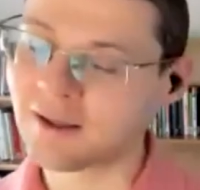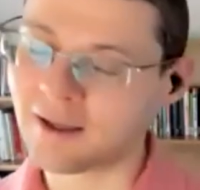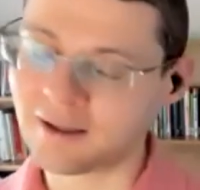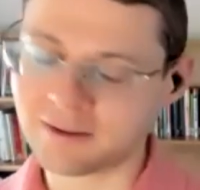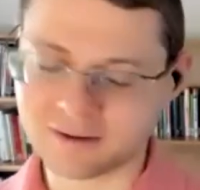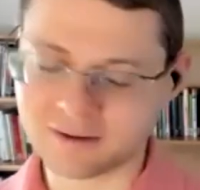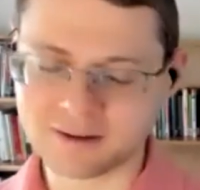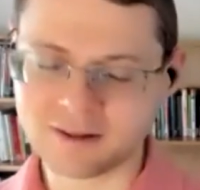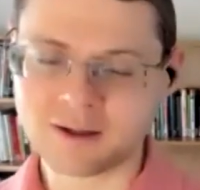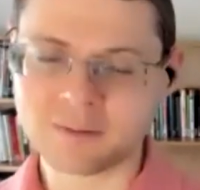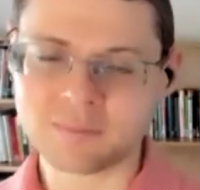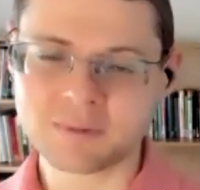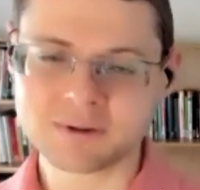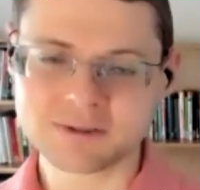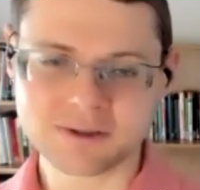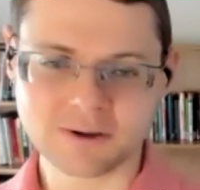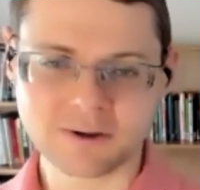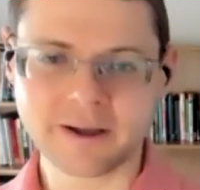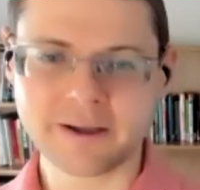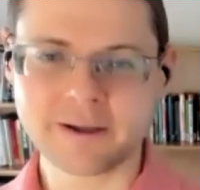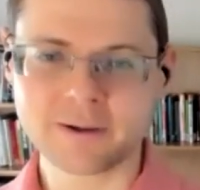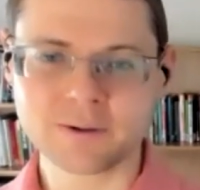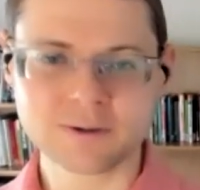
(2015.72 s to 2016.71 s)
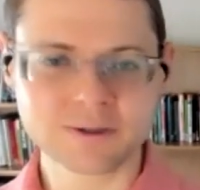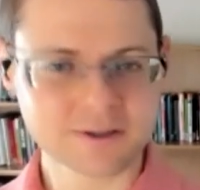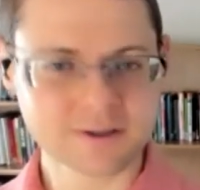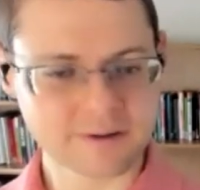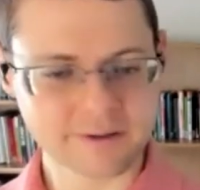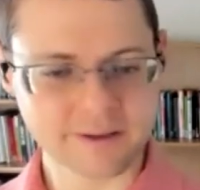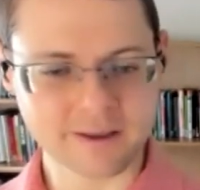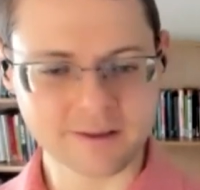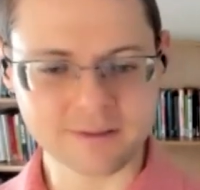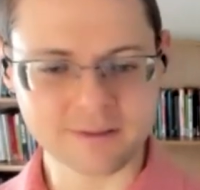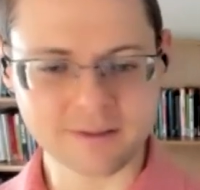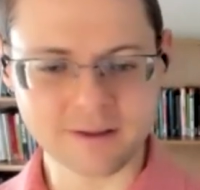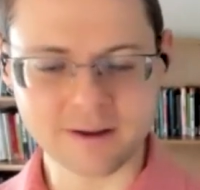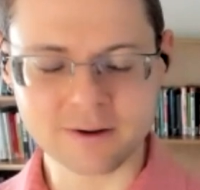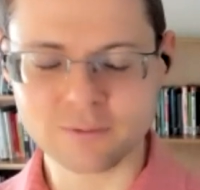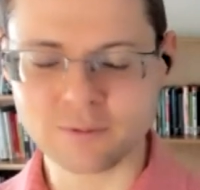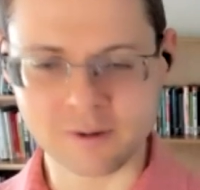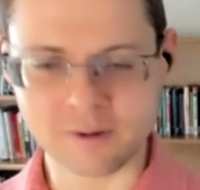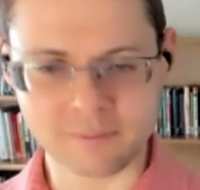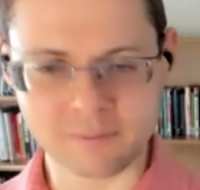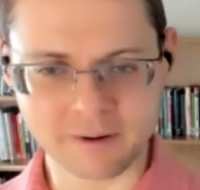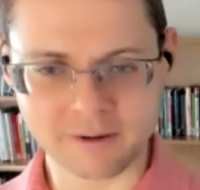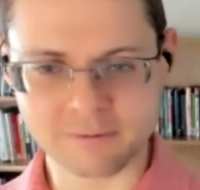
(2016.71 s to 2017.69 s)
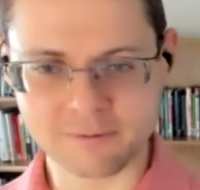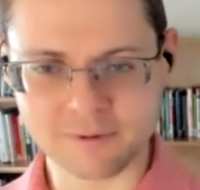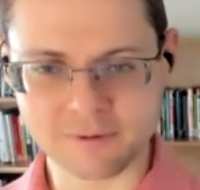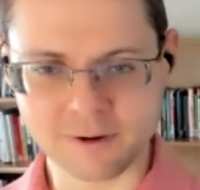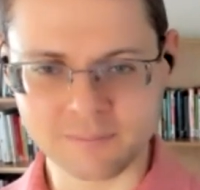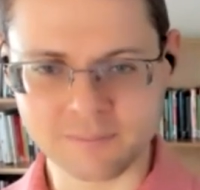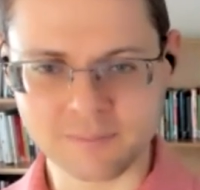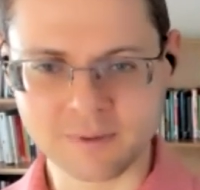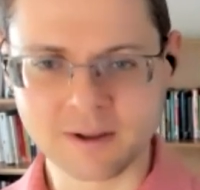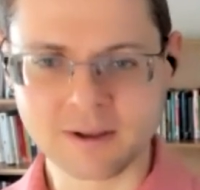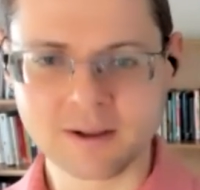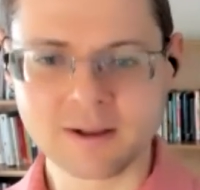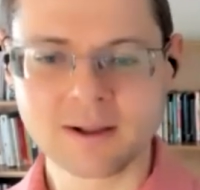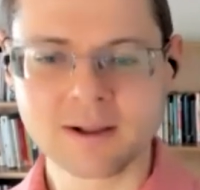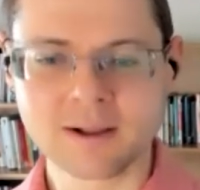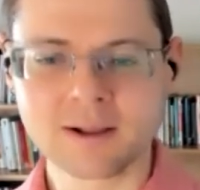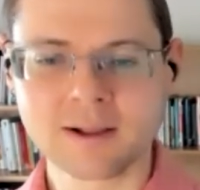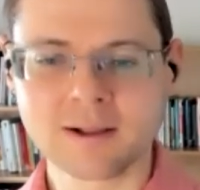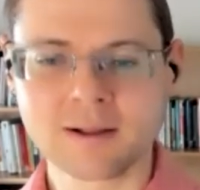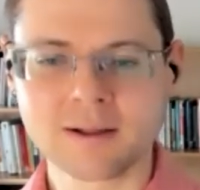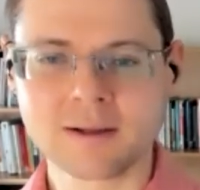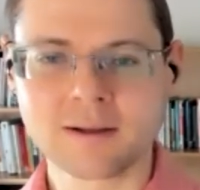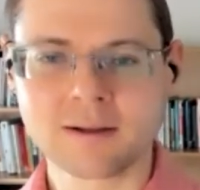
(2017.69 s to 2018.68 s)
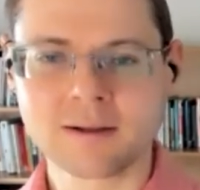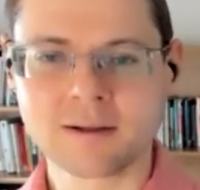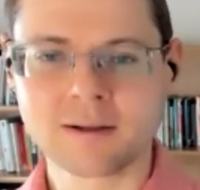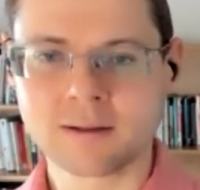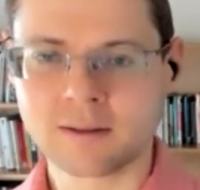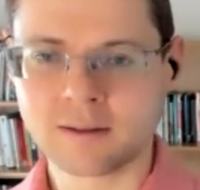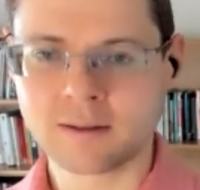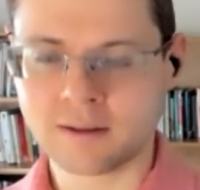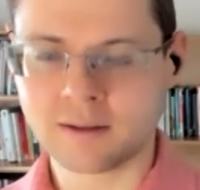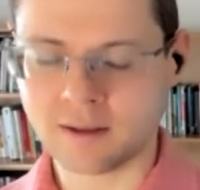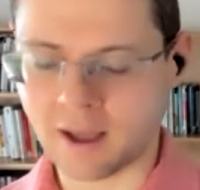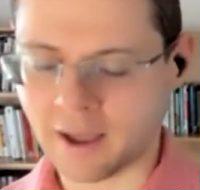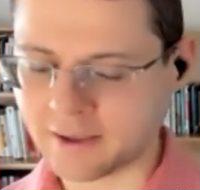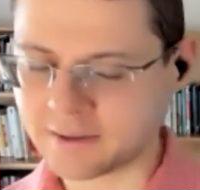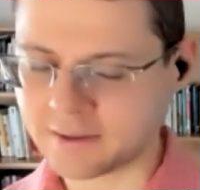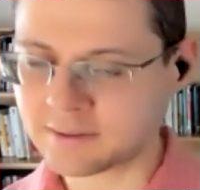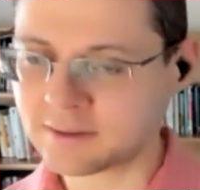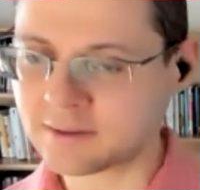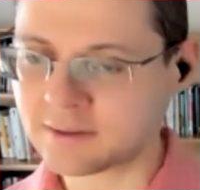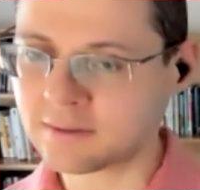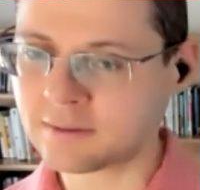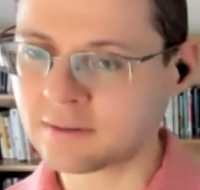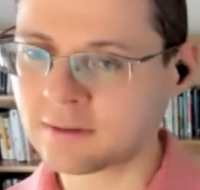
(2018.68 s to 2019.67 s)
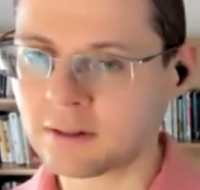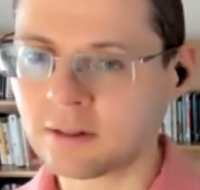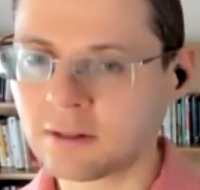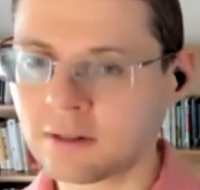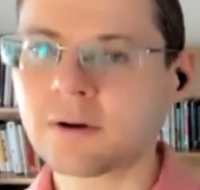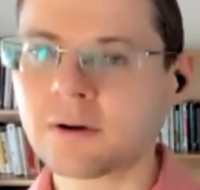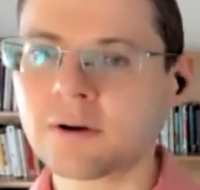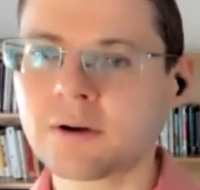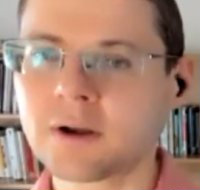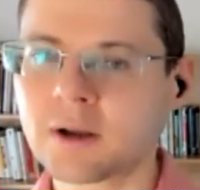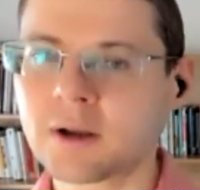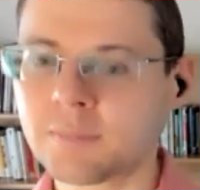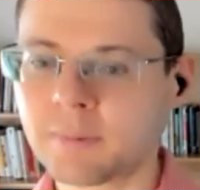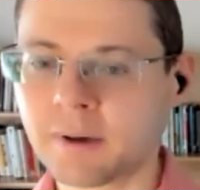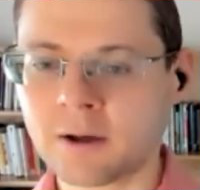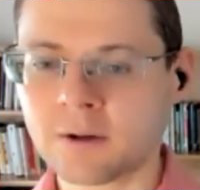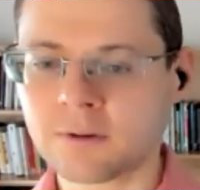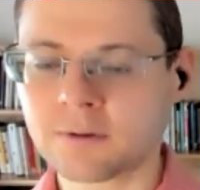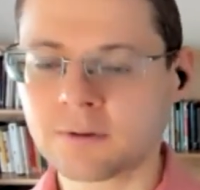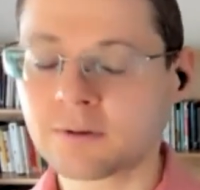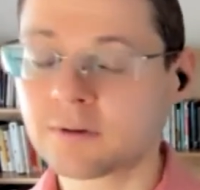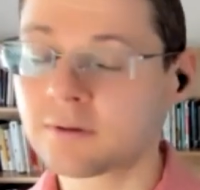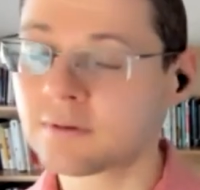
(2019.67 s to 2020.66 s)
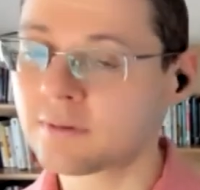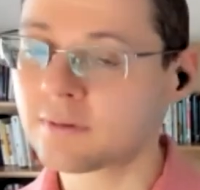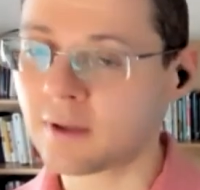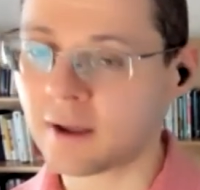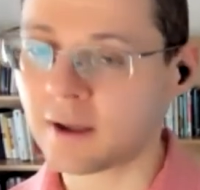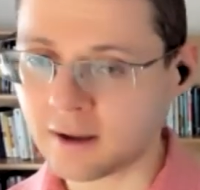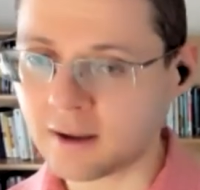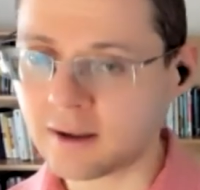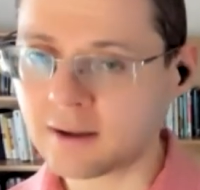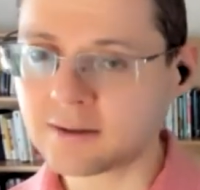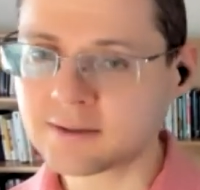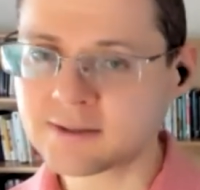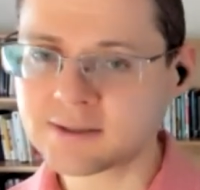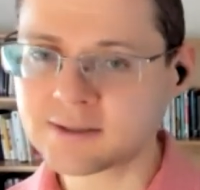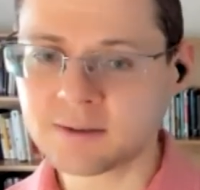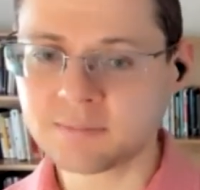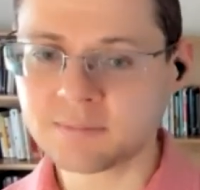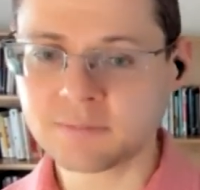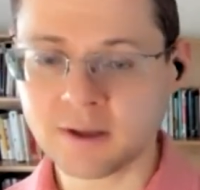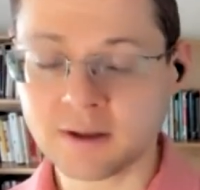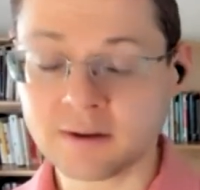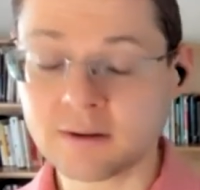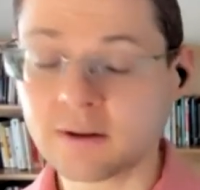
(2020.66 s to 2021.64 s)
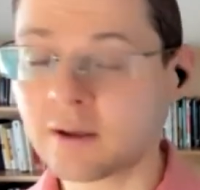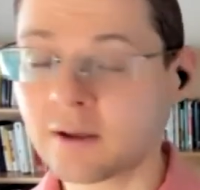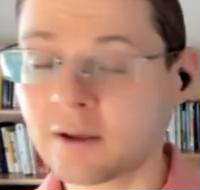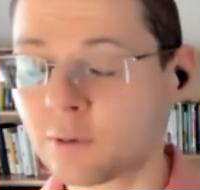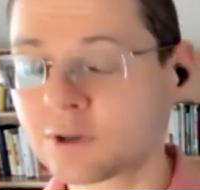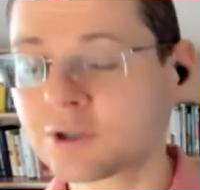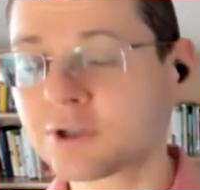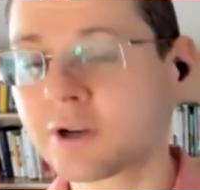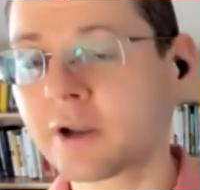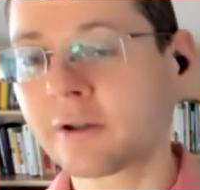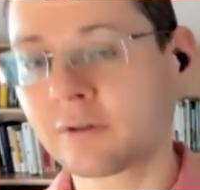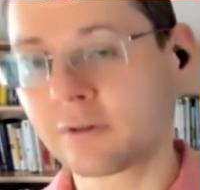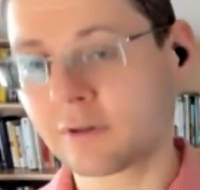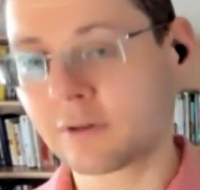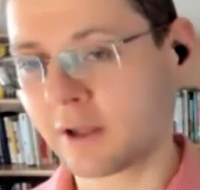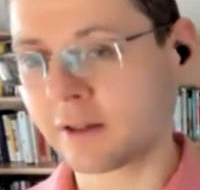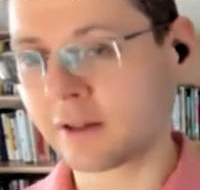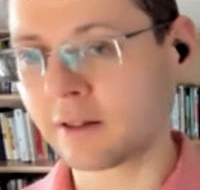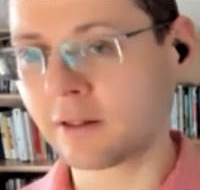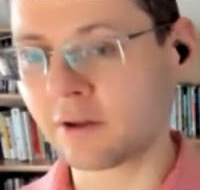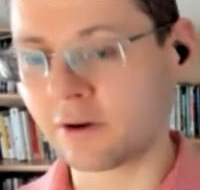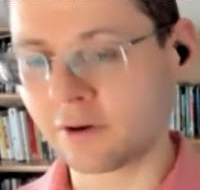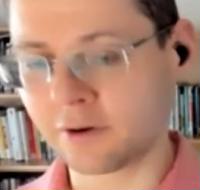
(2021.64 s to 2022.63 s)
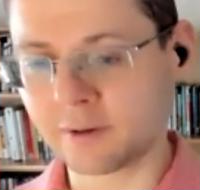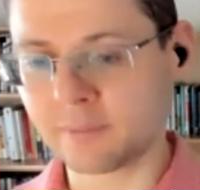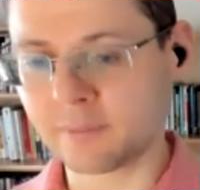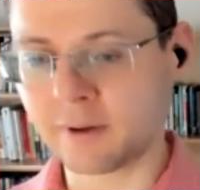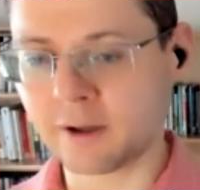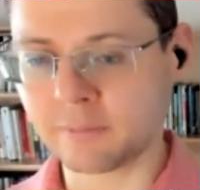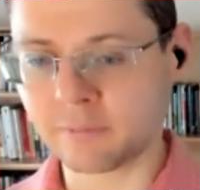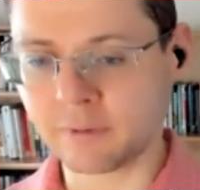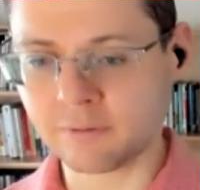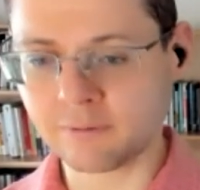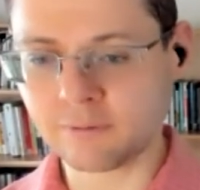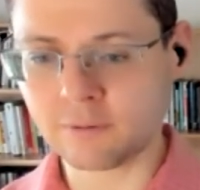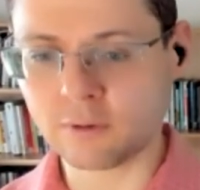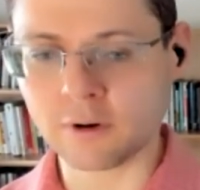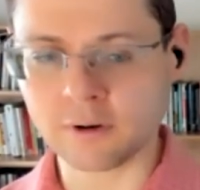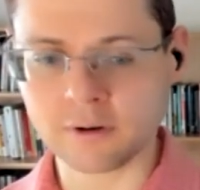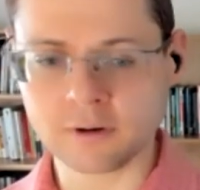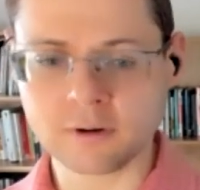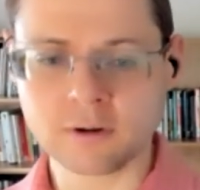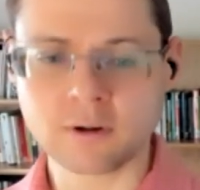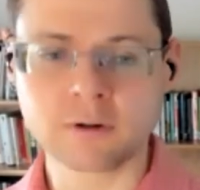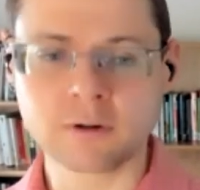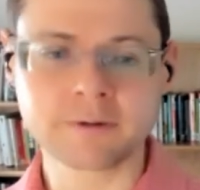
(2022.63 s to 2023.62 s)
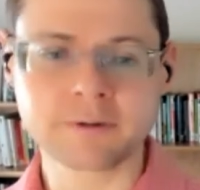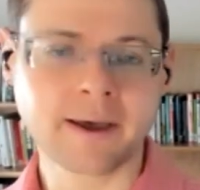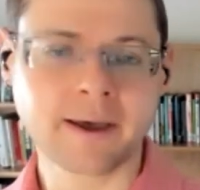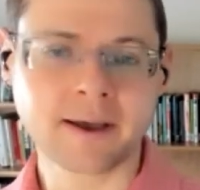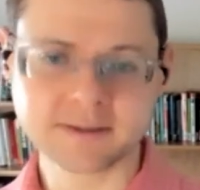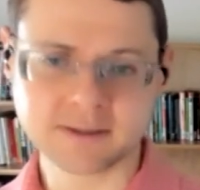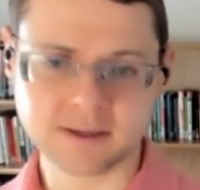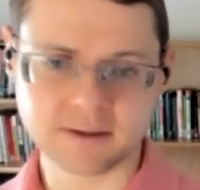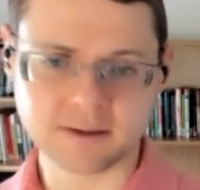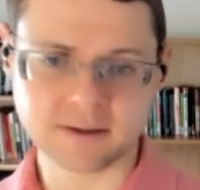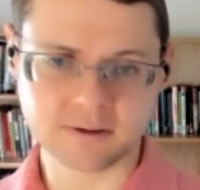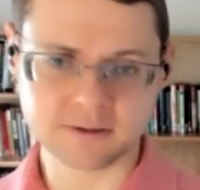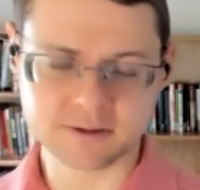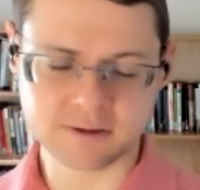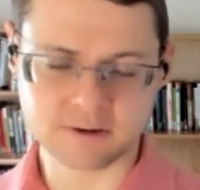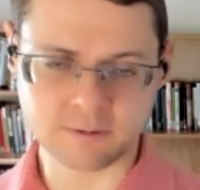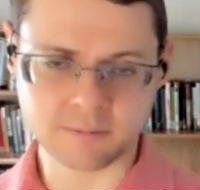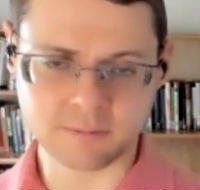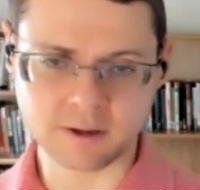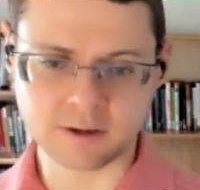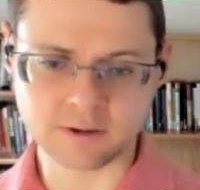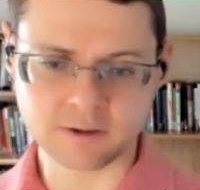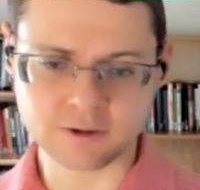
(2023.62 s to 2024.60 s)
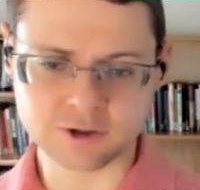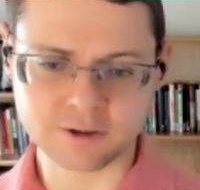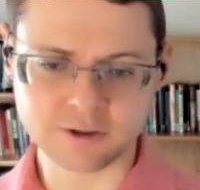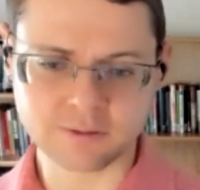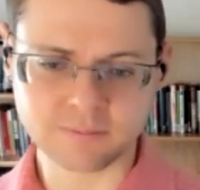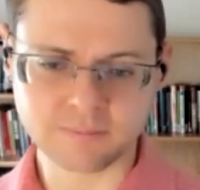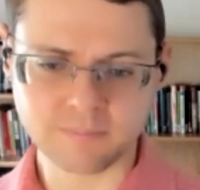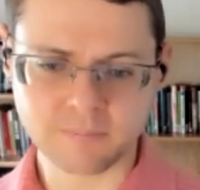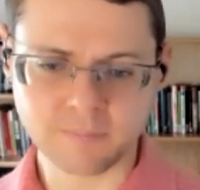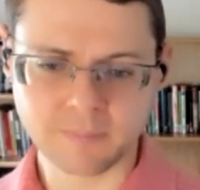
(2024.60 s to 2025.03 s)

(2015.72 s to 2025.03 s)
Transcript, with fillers: and Columbus, Ohio, still get that. Where am I from? I learned about a concept that I wish I had learned about before called accent discrimination.